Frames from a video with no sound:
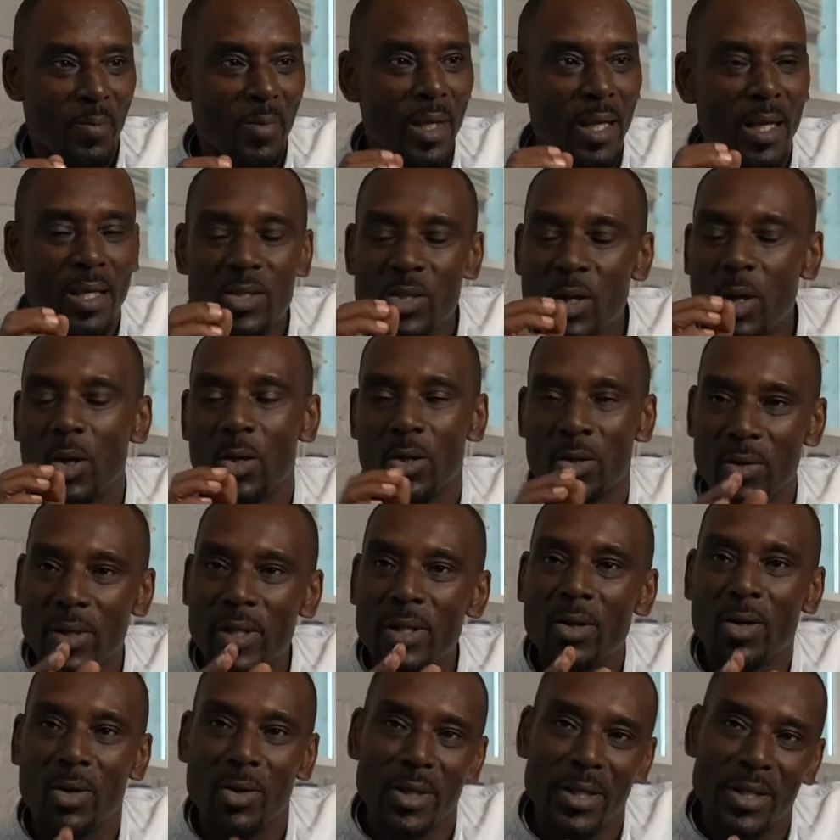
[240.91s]
is Honda
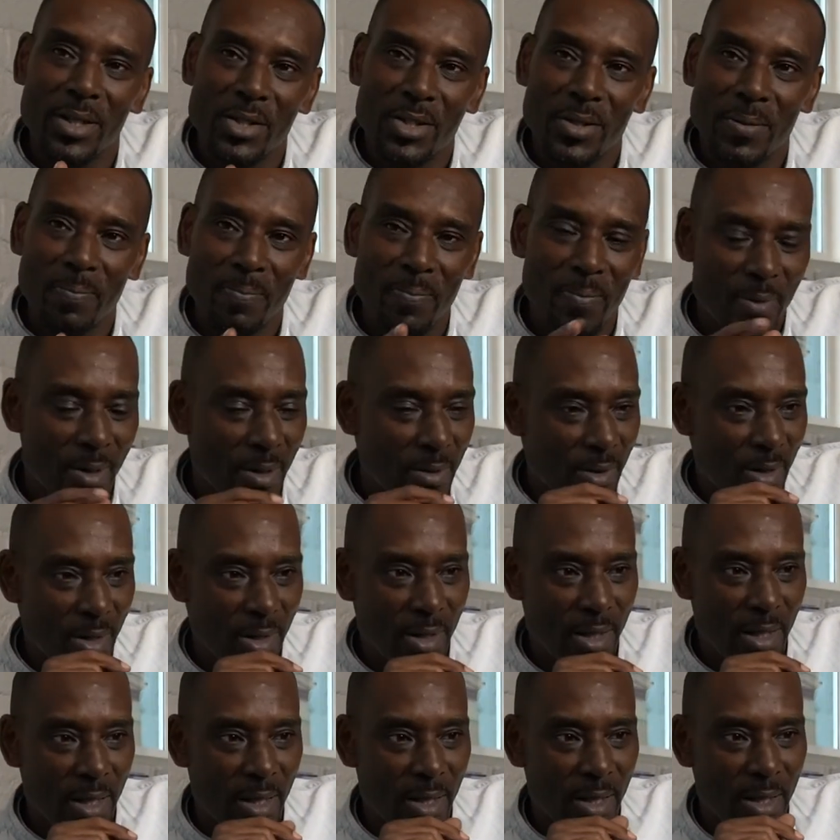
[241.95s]
acknowledge that
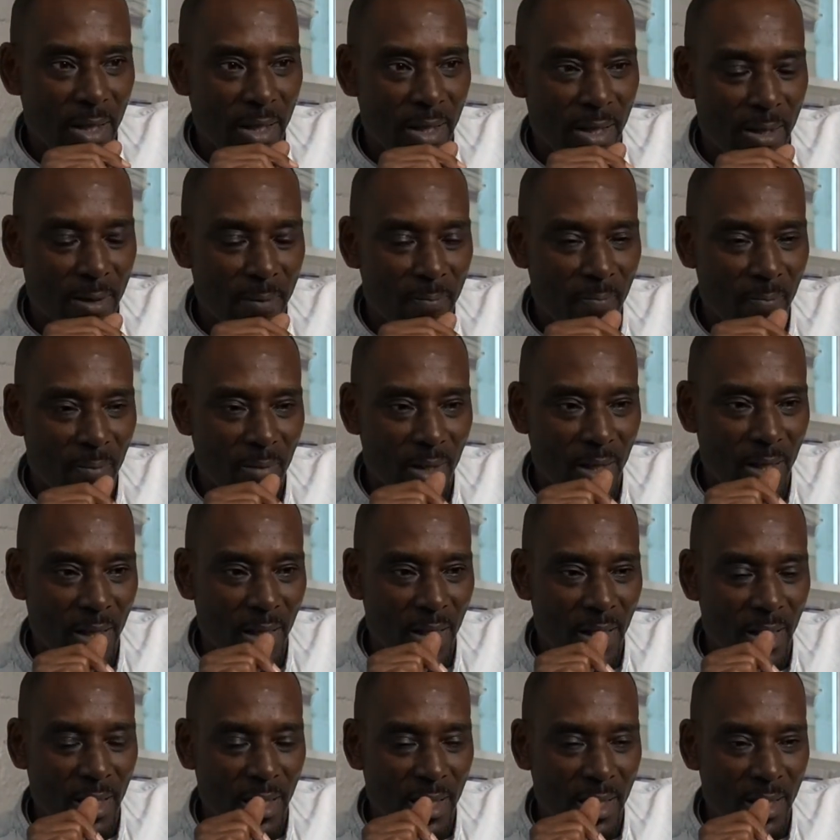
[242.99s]
there
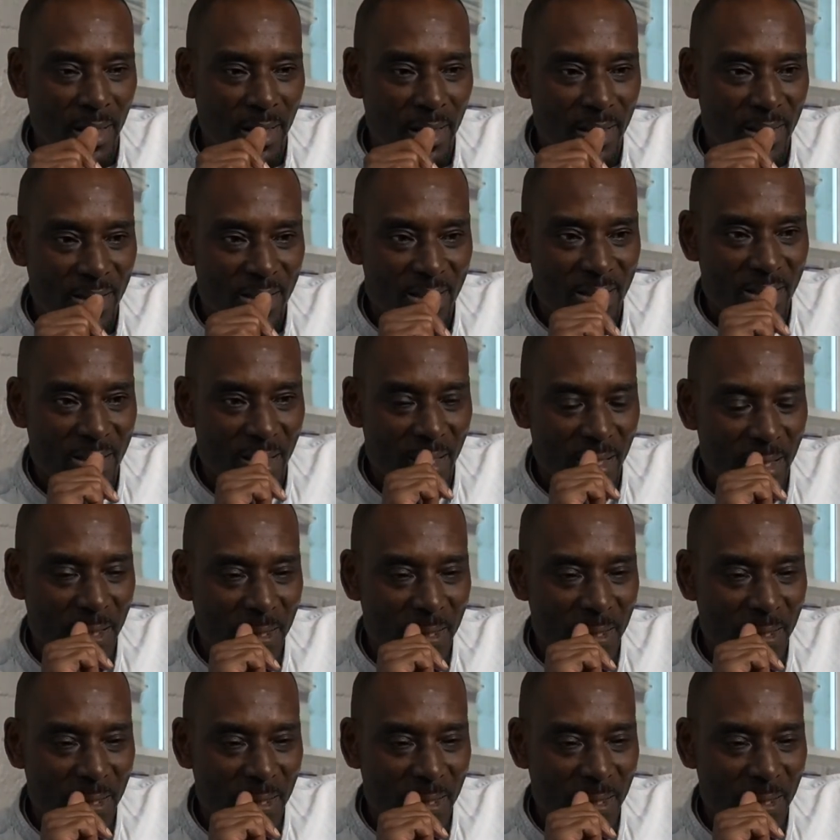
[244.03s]
is